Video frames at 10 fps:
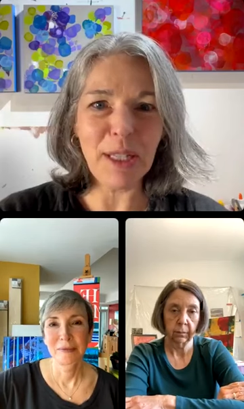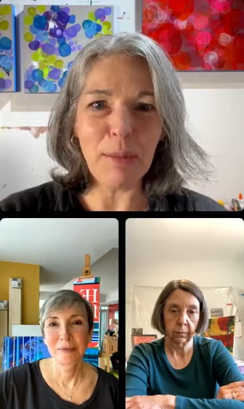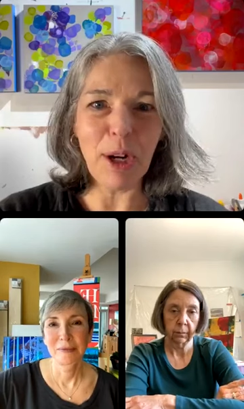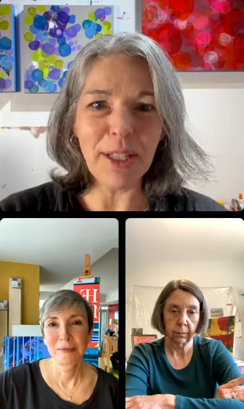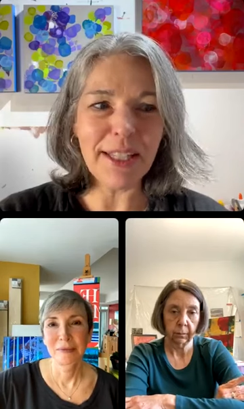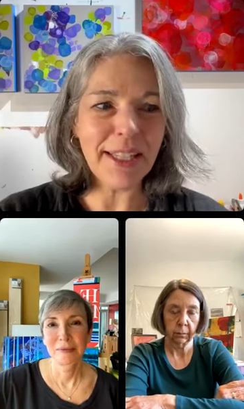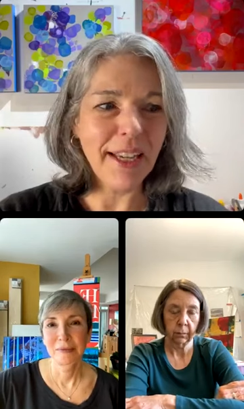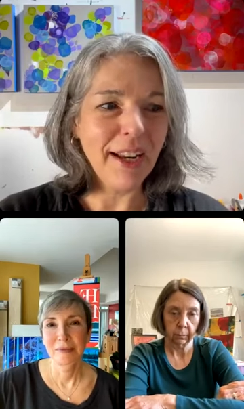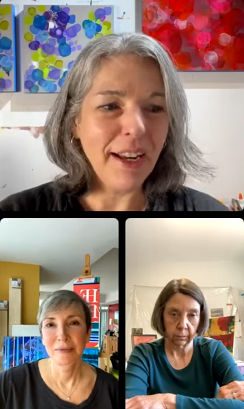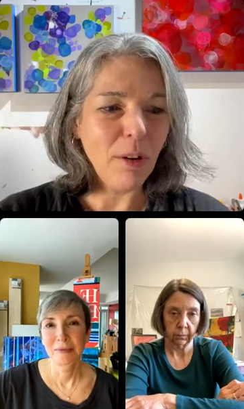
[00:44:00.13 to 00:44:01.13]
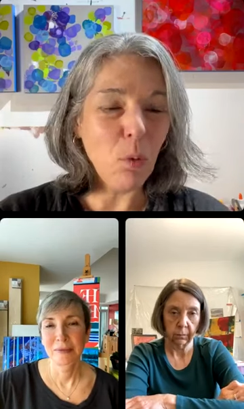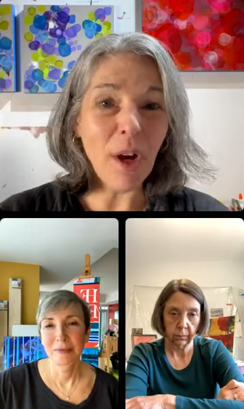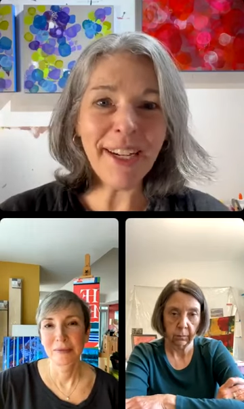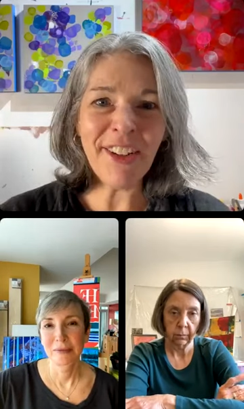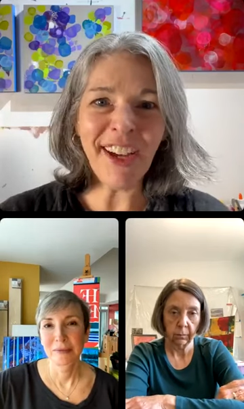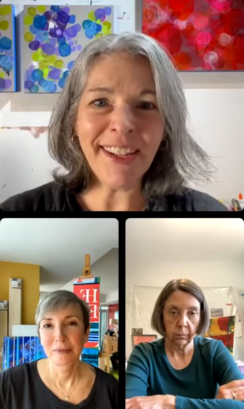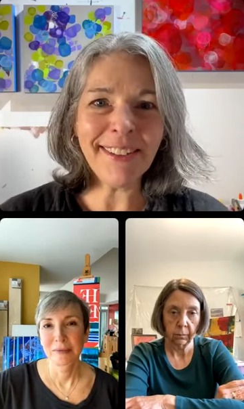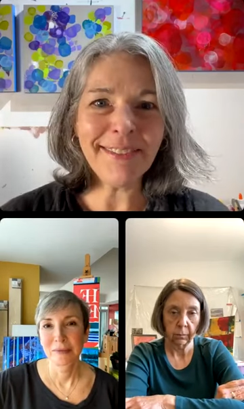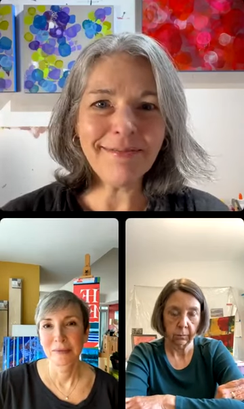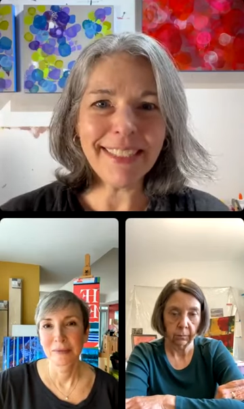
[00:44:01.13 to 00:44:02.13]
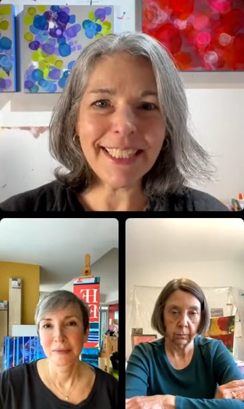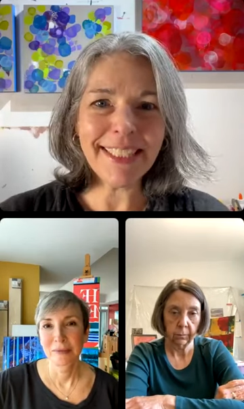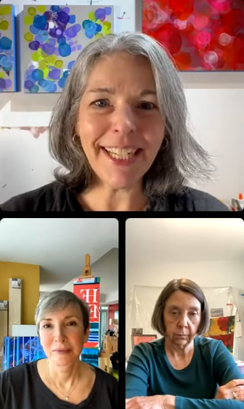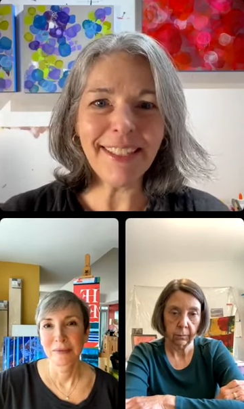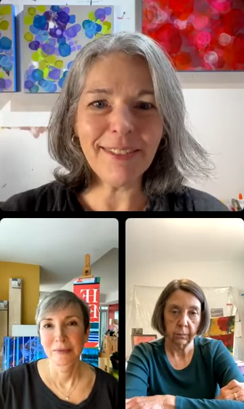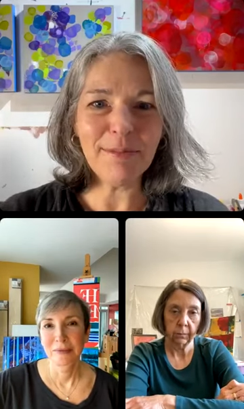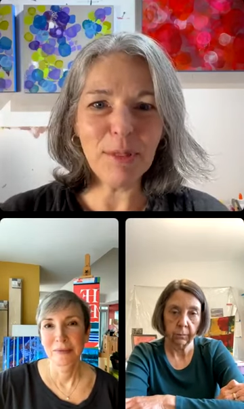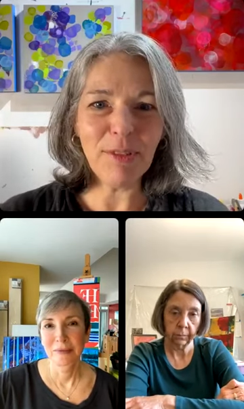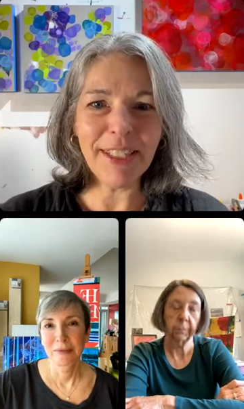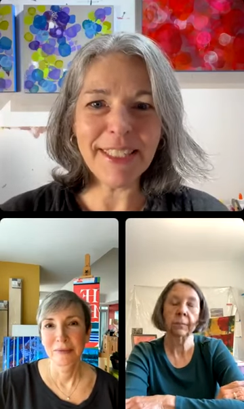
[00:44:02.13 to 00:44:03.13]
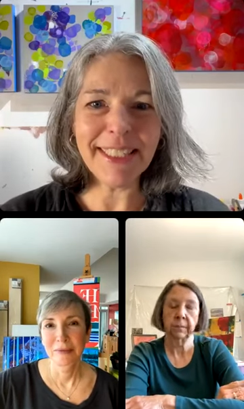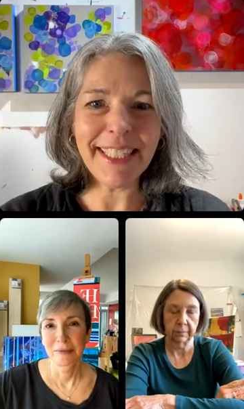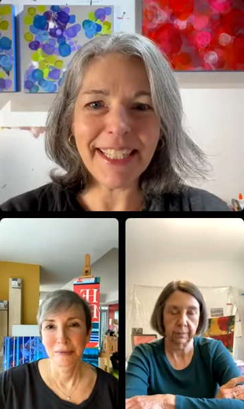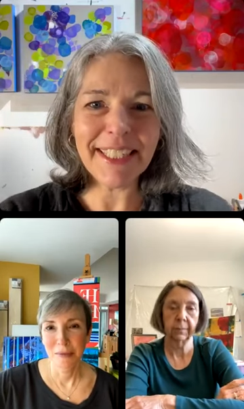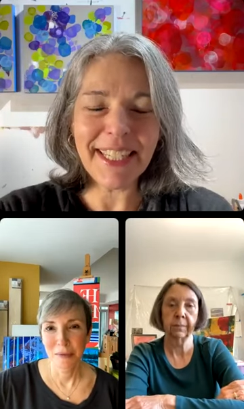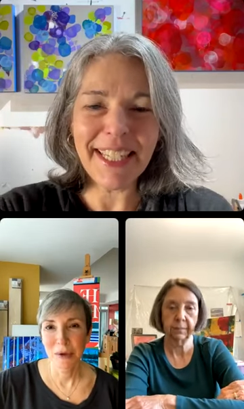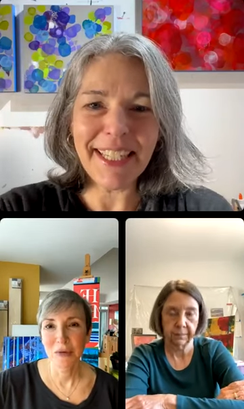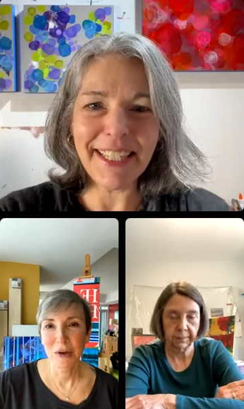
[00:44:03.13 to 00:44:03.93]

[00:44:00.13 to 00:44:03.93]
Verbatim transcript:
Speaker 1: them all as one and done. It's mm-hmm. done. Move on Mm-hmm.